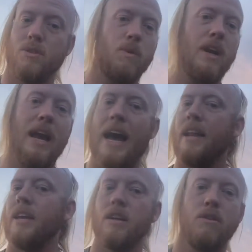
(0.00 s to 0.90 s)
So we're
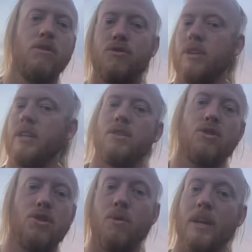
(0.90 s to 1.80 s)
adding nutrients
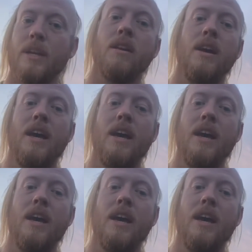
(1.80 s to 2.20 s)
to it.